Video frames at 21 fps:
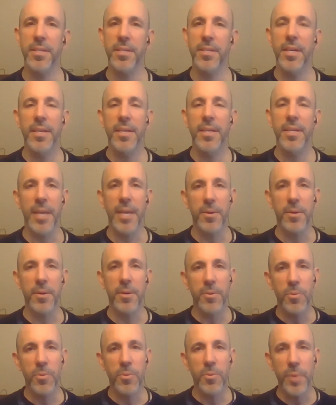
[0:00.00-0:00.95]
That
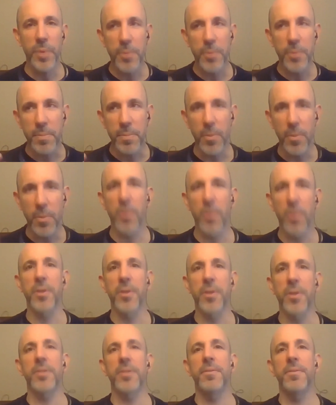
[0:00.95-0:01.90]
we were
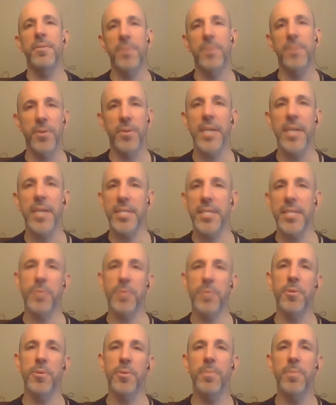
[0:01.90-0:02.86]
born for greatness. We were
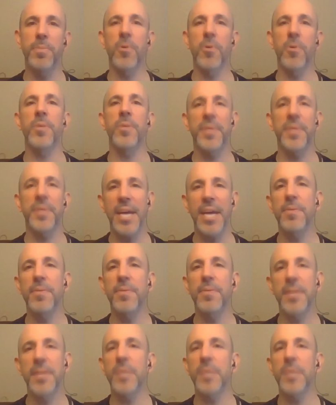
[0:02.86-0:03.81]
born with
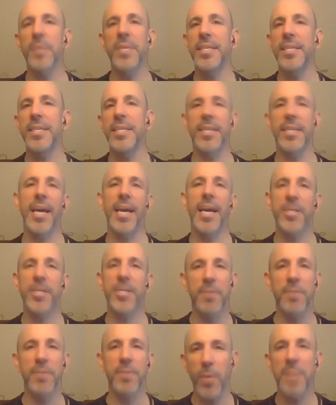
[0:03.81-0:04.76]
everything we need. I actually have a
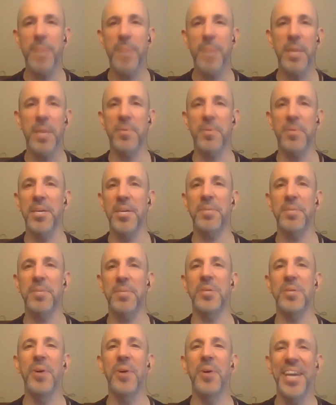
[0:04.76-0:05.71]
white paper out, by the
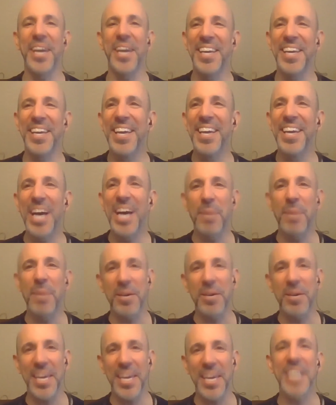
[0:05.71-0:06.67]
way, about
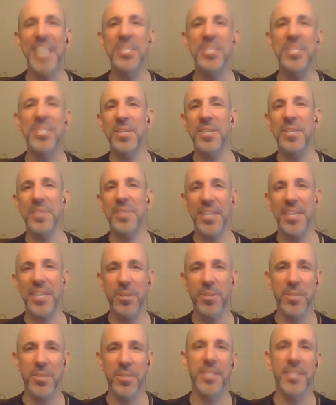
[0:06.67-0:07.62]
cage theory that goes
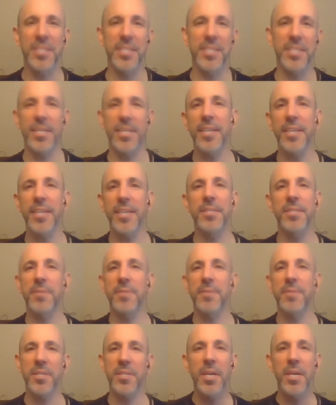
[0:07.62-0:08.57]
into the science of this.
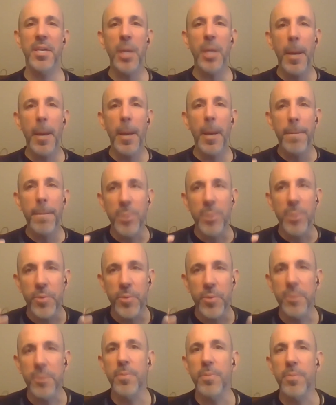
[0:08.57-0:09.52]
But we were
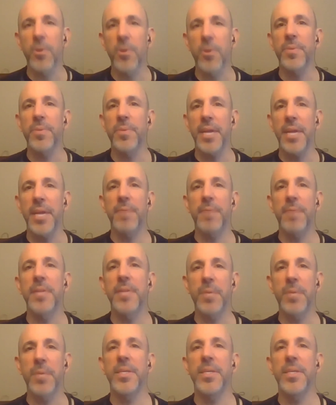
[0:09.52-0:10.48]
born with everything
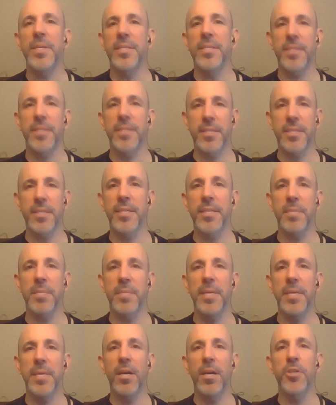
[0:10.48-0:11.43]
we need to succeed, to be
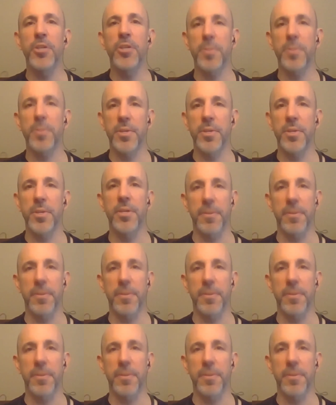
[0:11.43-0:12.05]
an entrepreneur.